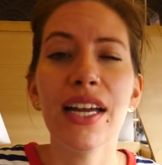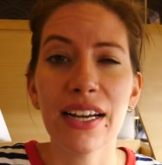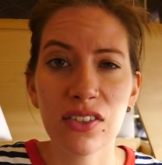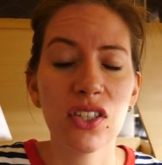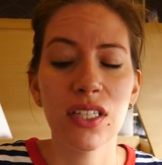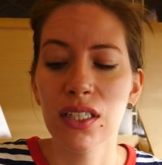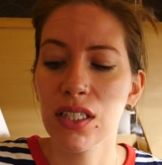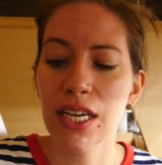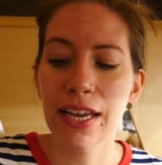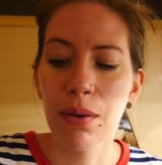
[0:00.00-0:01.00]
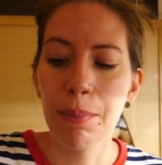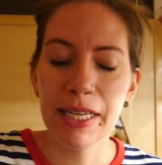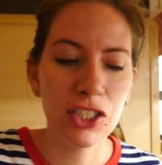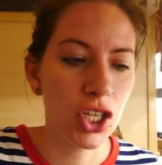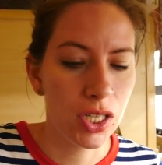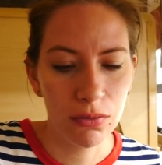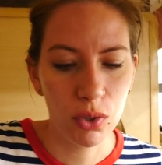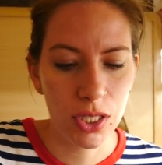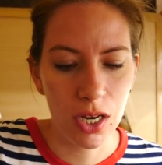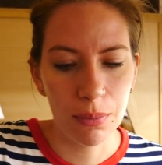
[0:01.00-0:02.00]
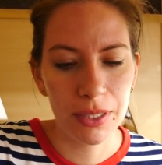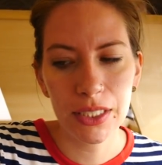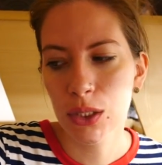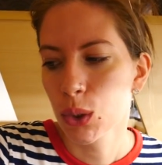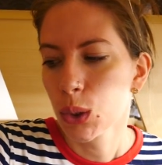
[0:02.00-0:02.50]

I accidentally ate a big chunk of wasabi.